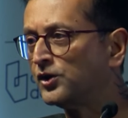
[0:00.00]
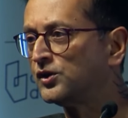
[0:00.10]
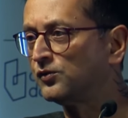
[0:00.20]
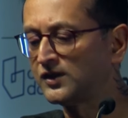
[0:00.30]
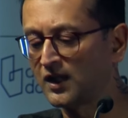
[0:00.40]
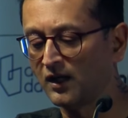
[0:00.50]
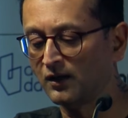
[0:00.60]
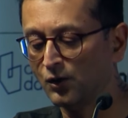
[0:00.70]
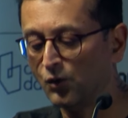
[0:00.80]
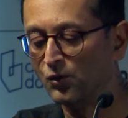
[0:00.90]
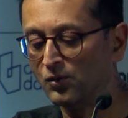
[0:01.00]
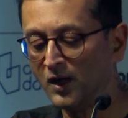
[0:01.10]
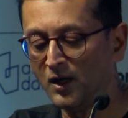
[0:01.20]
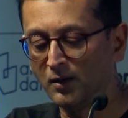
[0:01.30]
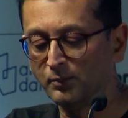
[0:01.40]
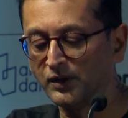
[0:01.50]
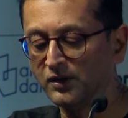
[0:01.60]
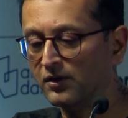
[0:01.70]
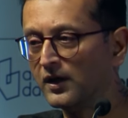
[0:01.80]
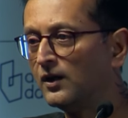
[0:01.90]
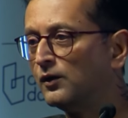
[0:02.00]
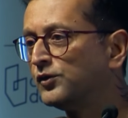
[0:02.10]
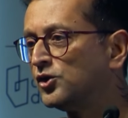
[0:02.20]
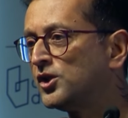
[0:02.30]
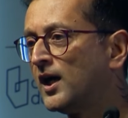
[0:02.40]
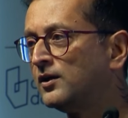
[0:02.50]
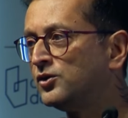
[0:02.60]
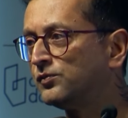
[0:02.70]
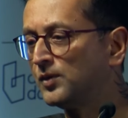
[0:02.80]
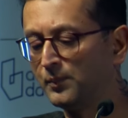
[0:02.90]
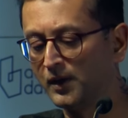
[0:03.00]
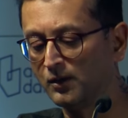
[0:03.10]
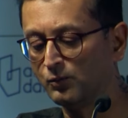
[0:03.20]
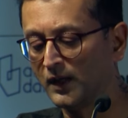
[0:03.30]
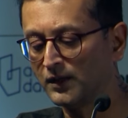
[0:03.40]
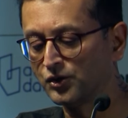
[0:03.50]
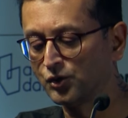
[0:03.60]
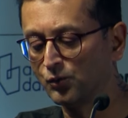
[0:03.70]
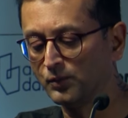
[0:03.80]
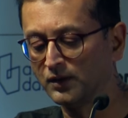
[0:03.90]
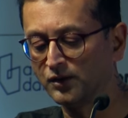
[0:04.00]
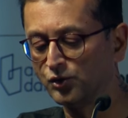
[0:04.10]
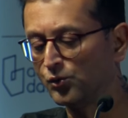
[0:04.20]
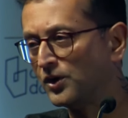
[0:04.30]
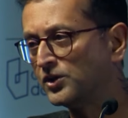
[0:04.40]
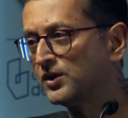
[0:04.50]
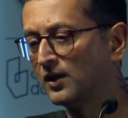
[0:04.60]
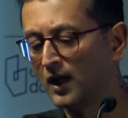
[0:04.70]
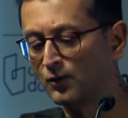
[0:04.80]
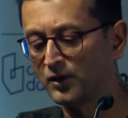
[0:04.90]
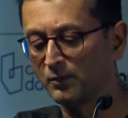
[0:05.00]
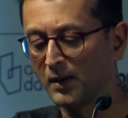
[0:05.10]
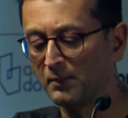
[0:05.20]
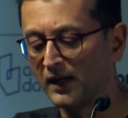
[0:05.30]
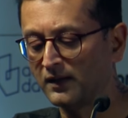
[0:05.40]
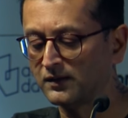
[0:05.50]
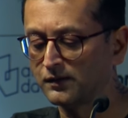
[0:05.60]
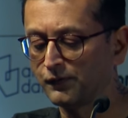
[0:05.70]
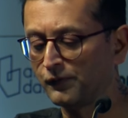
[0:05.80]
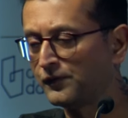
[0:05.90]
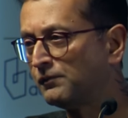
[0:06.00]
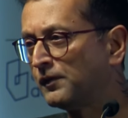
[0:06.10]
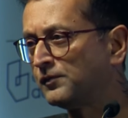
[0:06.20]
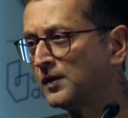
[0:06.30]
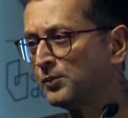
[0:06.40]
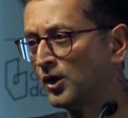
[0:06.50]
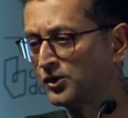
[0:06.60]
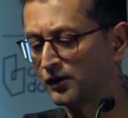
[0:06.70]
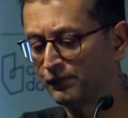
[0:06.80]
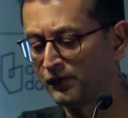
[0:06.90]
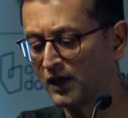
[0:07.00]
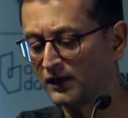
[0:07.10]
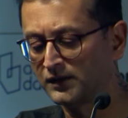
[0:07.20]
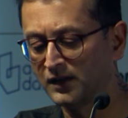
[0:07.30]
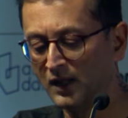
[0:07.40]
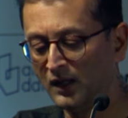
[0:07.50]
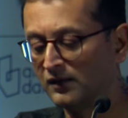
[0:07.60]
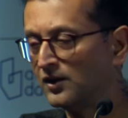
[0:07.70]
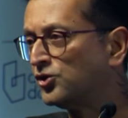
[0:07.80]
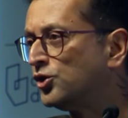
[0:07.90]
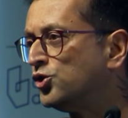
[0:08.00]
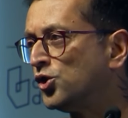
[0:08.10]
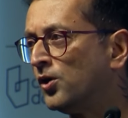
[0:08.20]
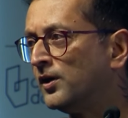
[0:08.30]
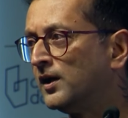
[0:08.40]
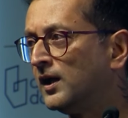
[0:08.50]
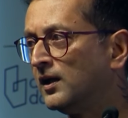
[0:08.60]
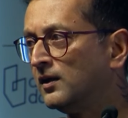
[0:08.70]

of saying no, but the greed of the challenge of the build won us over. The jury's still out in my mind. It's a 50-50 project for us. There's the joy in